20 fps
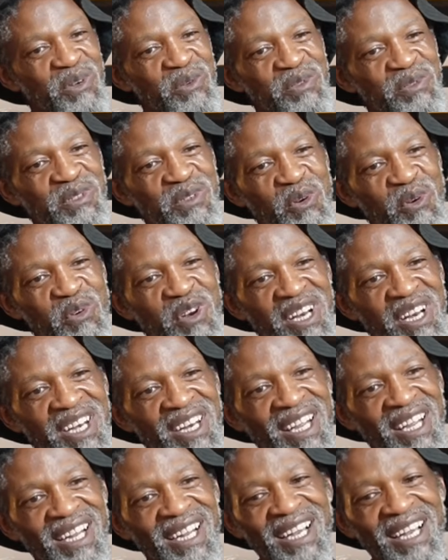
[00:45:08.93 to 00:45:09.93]
Stolen
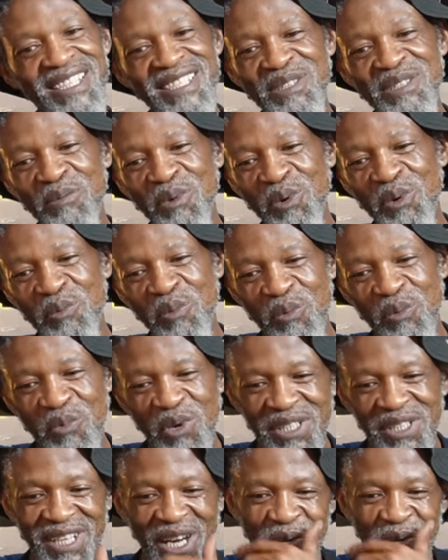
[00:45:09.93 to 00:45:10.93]
Legacy, and
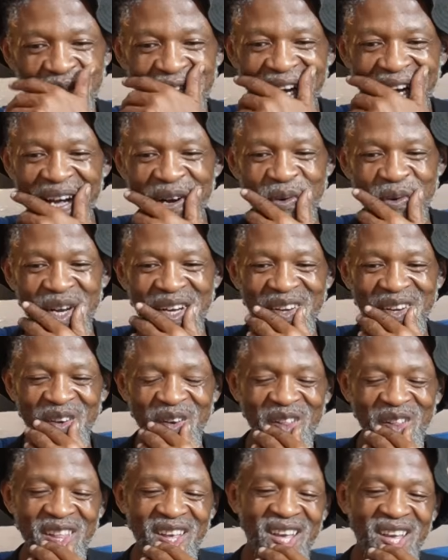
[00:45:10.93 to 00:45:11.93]

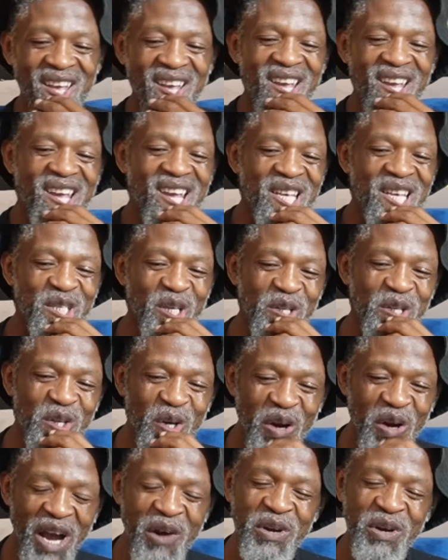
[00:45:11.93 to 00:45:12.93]
all.
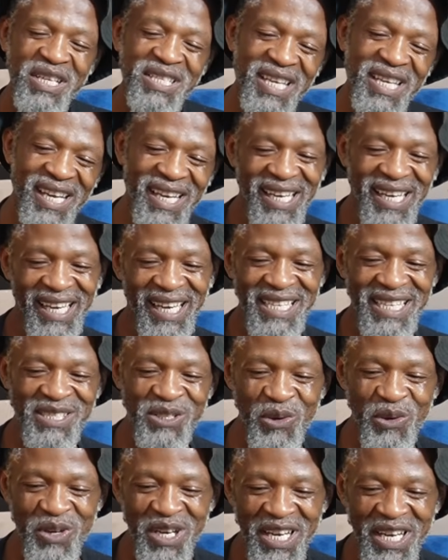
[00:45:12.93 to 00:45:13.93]
So I will check a
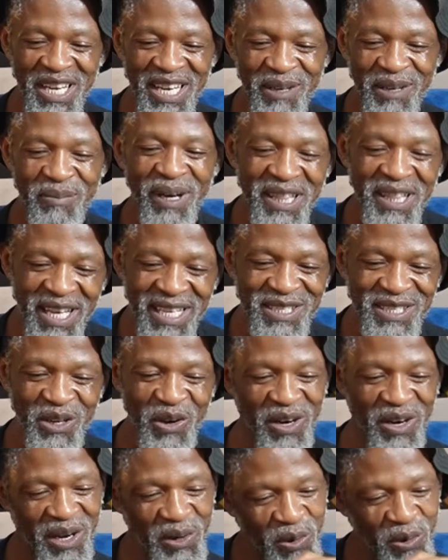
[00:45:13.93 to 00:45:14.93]
stolen, but that's
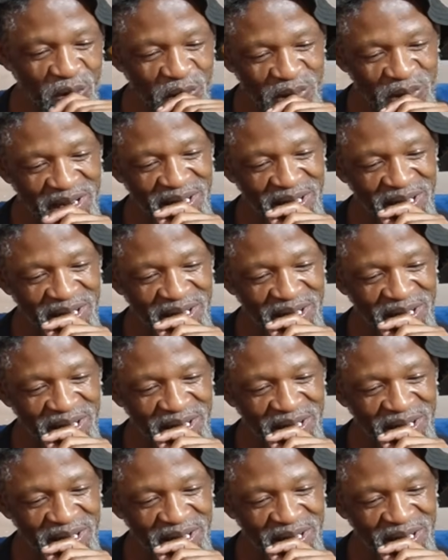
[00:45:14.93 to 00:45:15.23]
long ago.